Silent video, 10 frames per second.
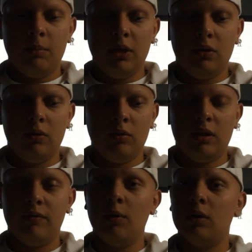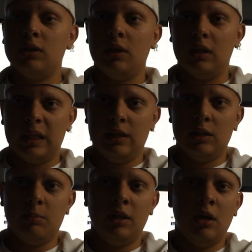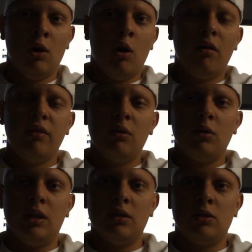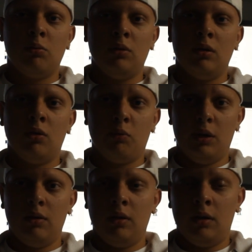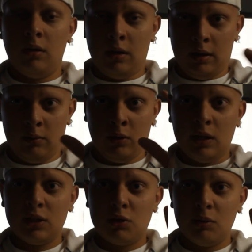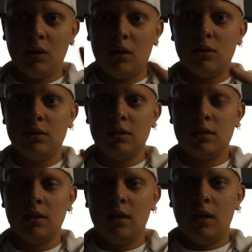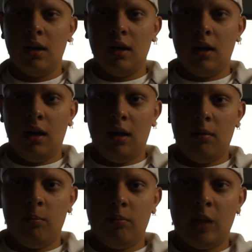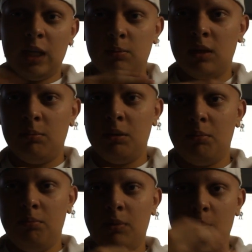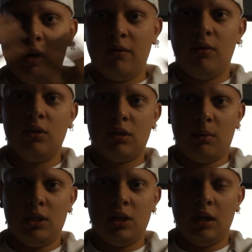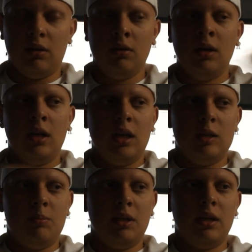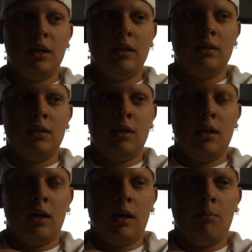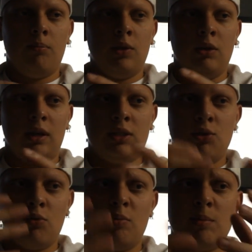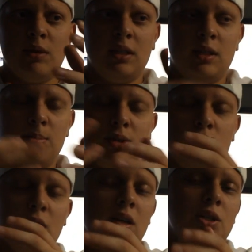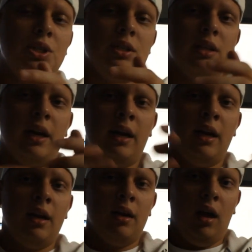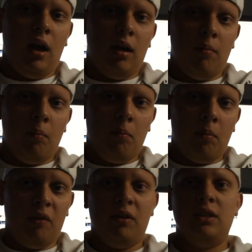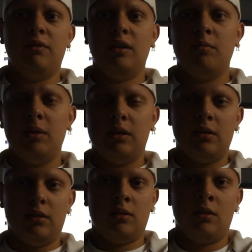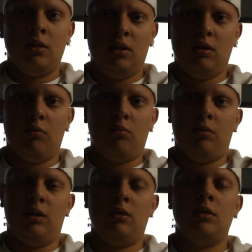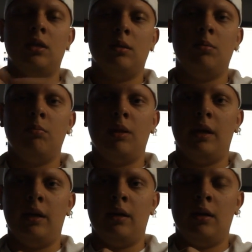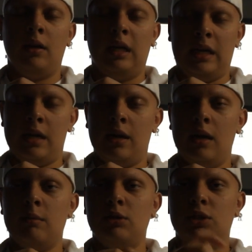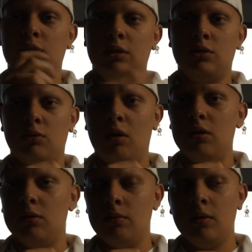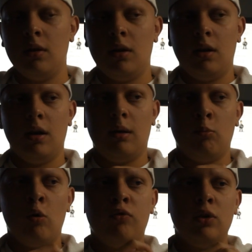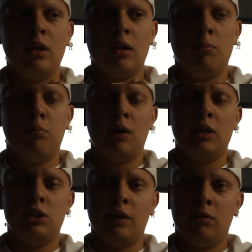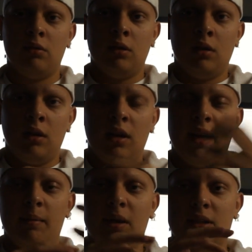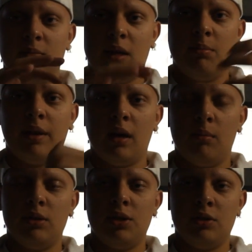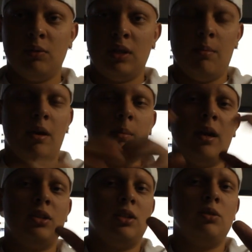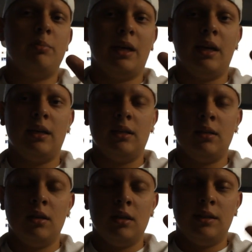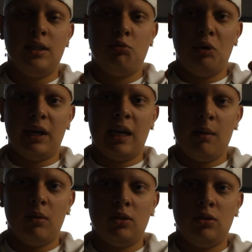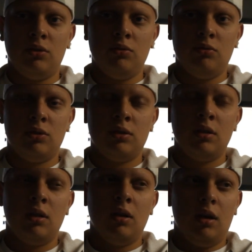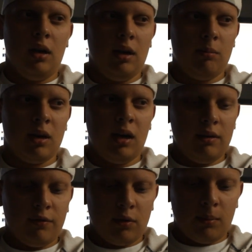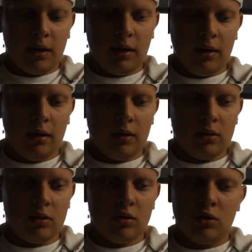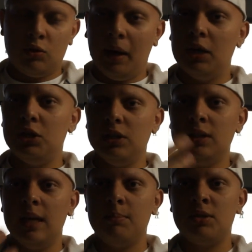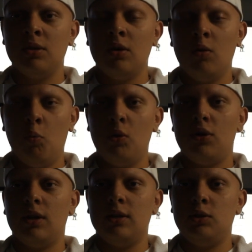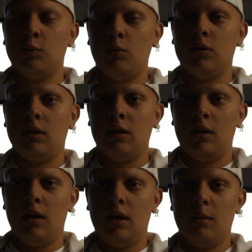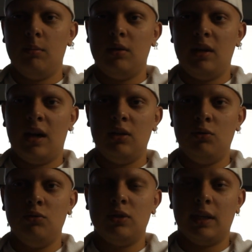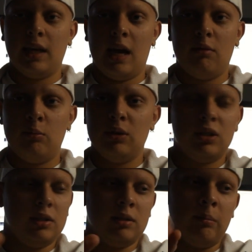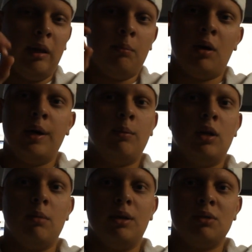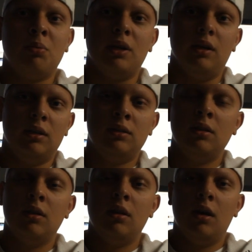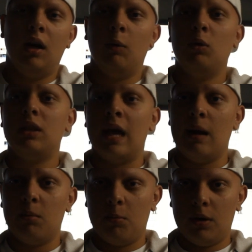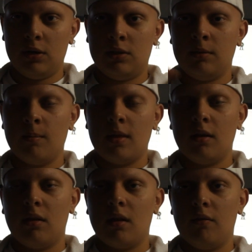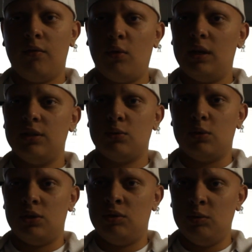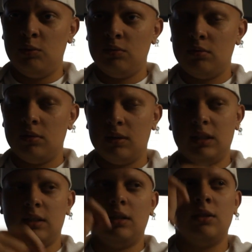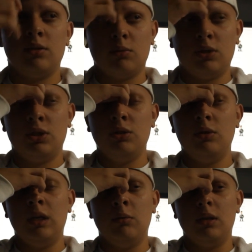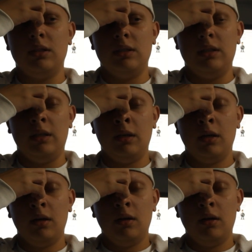been really focusing on Gears. But hopefully, when Gears 3 uh, when Gears 3 launches, um, that's going to be the main focus on my channel. Is because um, you know, I still remember the tips and strategies that um, my friends have given me since you know we did play in uh, MLG Toronto. Um, hopefully, kind of branch out and make some gameplay commentaries with them. And I'm actually going to use my Canon T3i camera to use um, kind of for my strategy and tips with the controller. Um, how to use like the hammer burst because I'm like probably one of the best players uh, with the hammer burst for Gears of War 2 because Gears of War 2 it was the